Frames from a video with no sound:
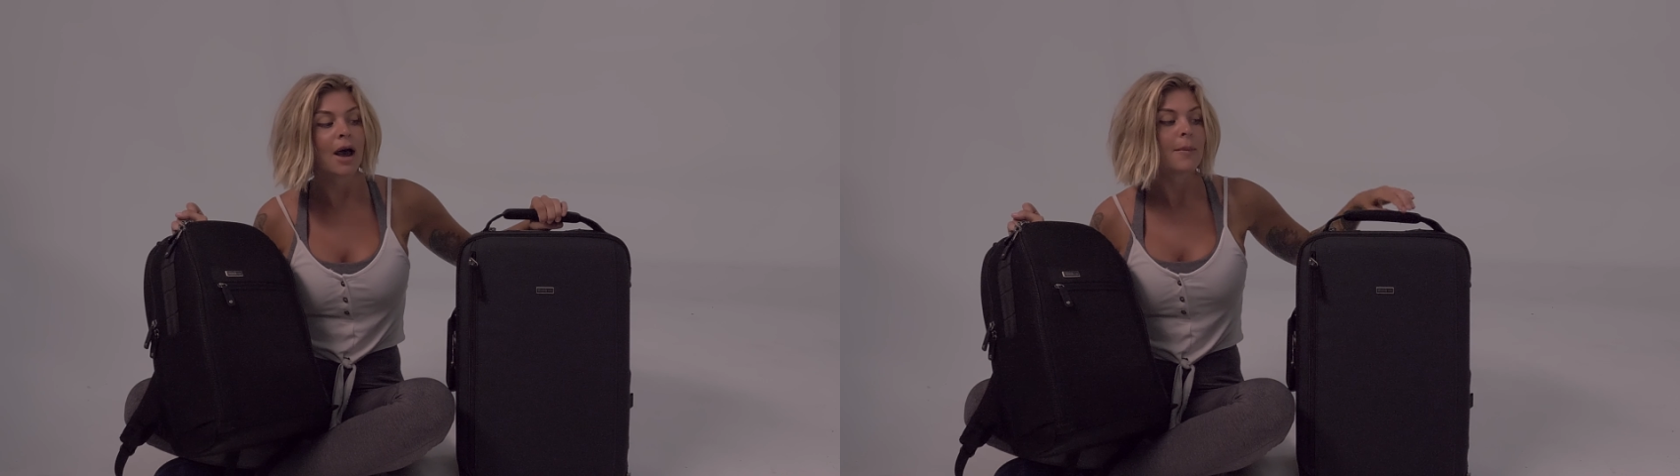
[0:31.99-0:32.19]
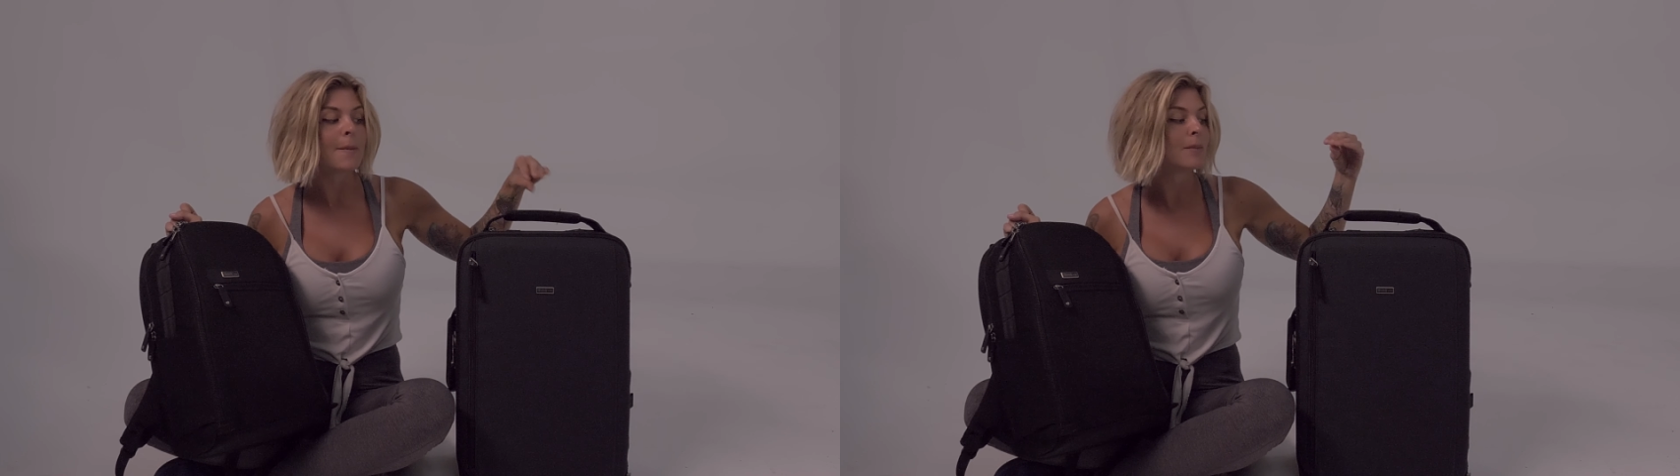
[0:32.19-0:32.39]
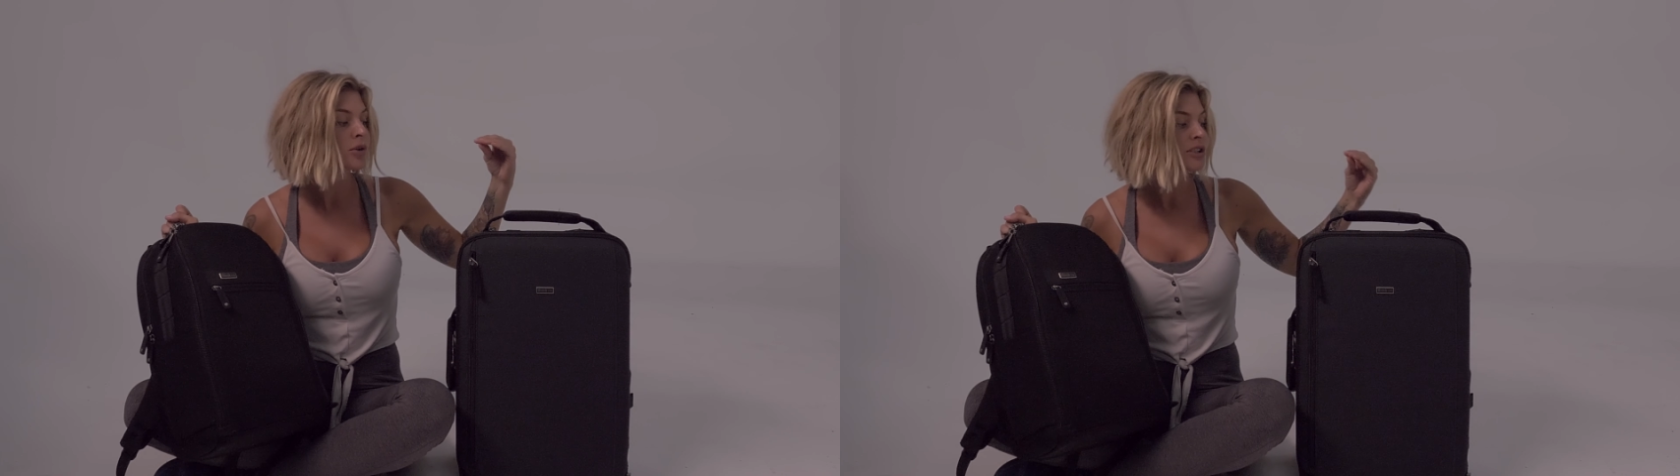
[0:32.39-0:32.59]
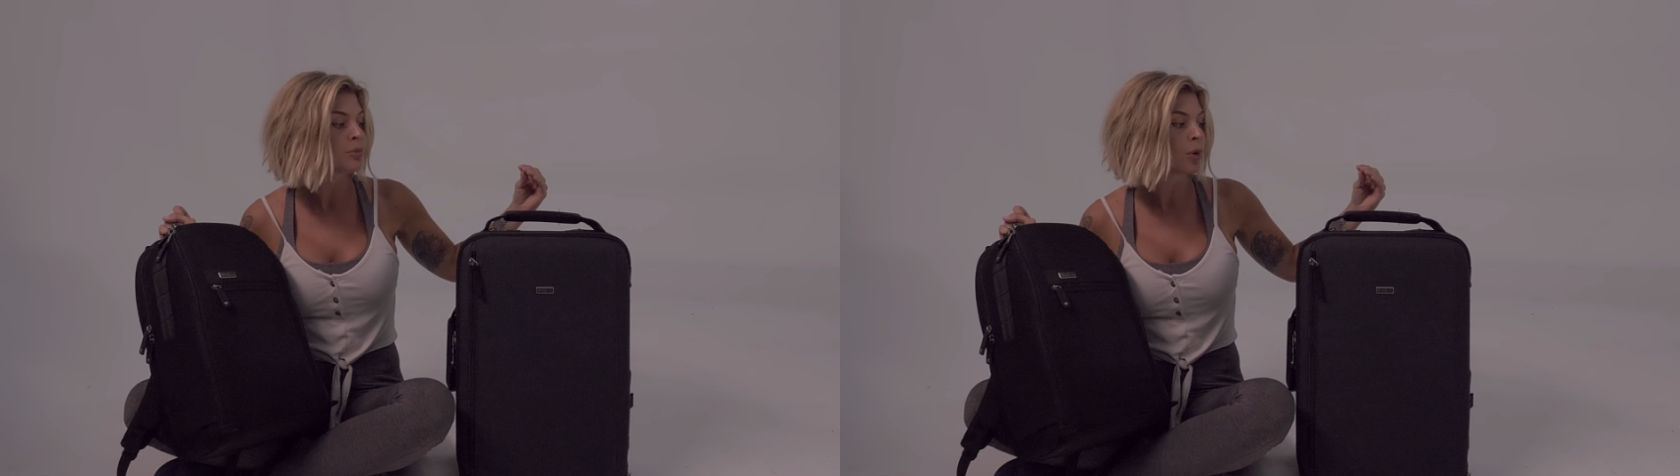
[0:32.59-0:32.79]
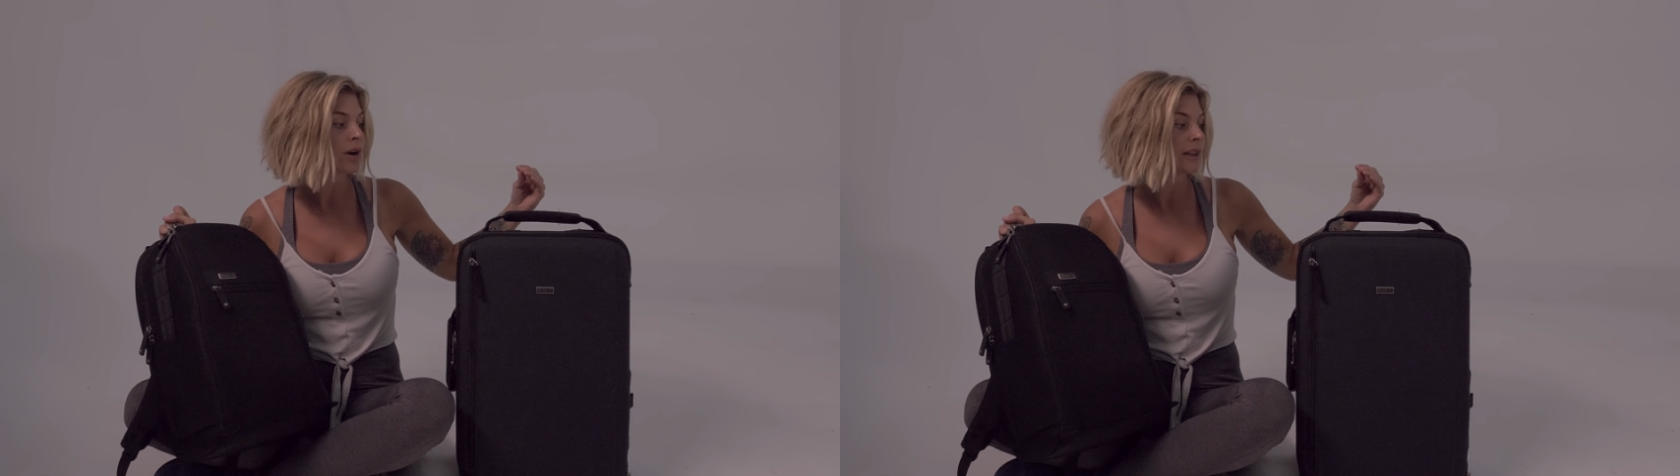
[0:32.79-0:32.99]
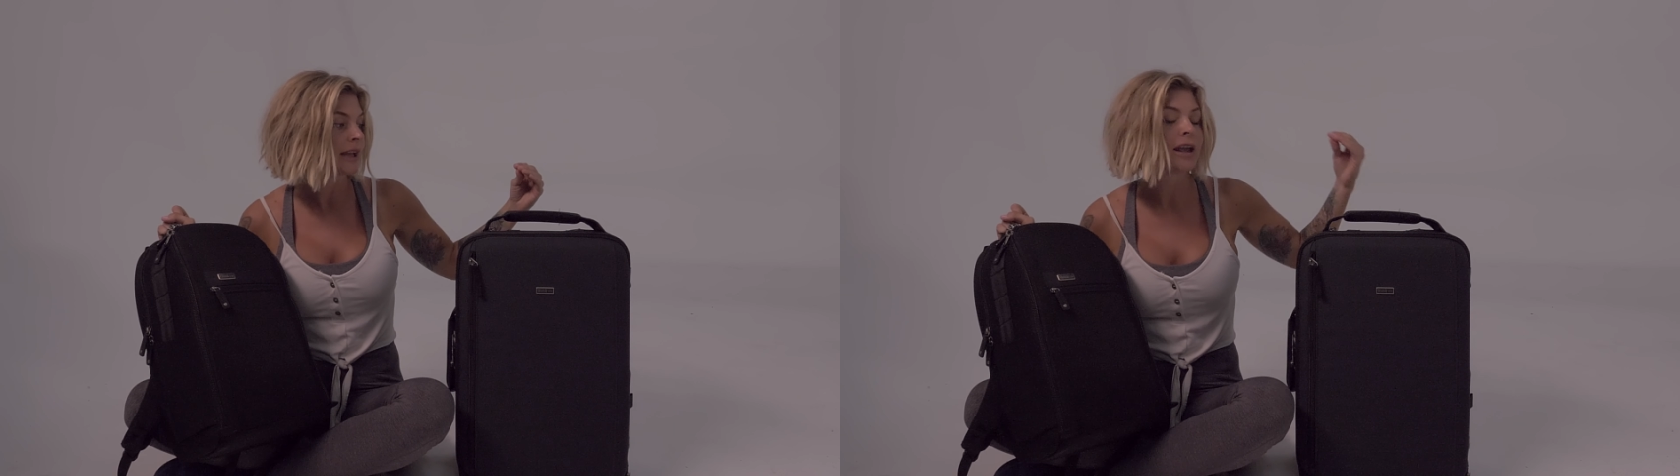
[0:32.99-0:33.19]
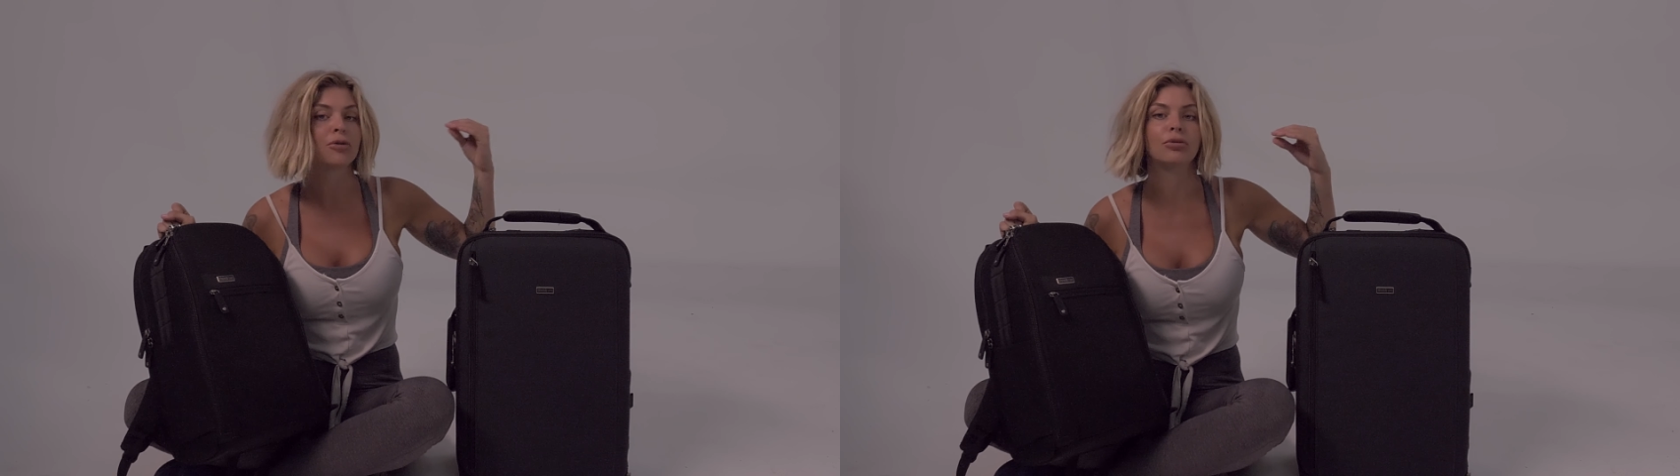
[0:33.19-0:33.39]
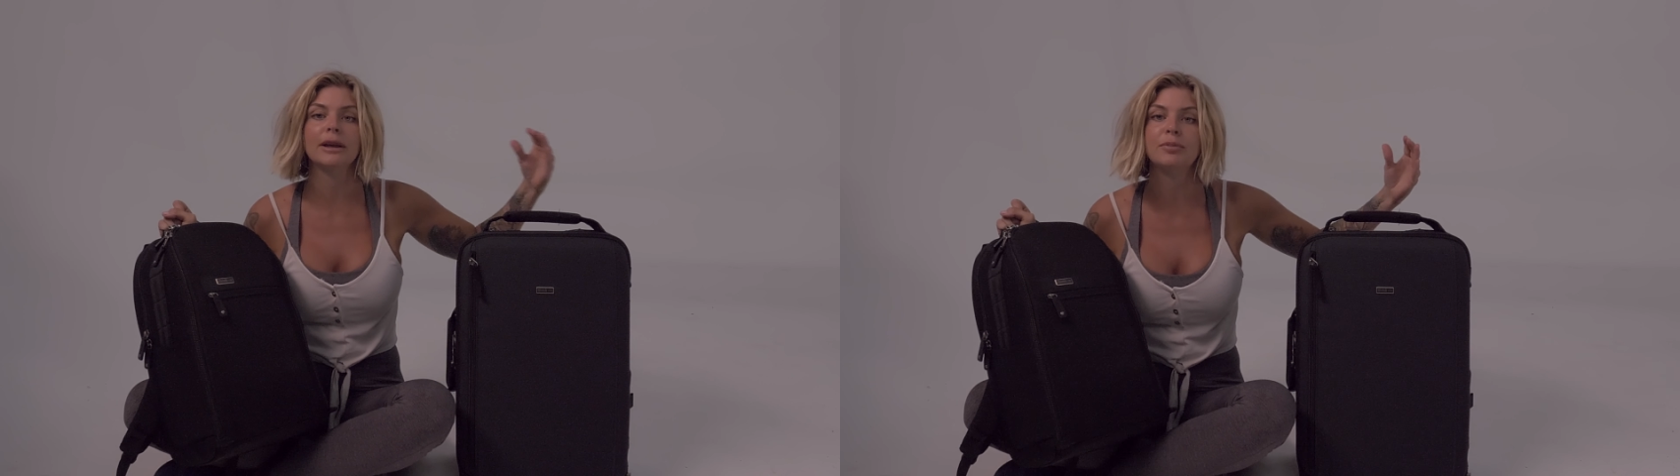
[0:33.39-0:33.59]
but most importantly,
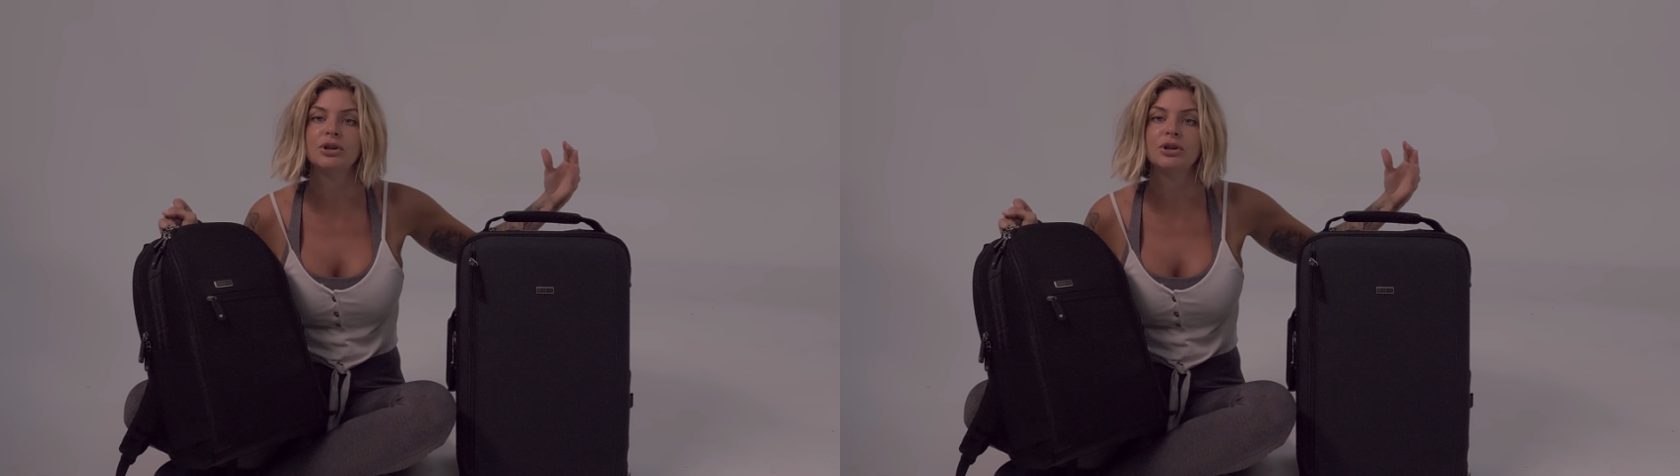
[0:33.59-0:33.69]
it really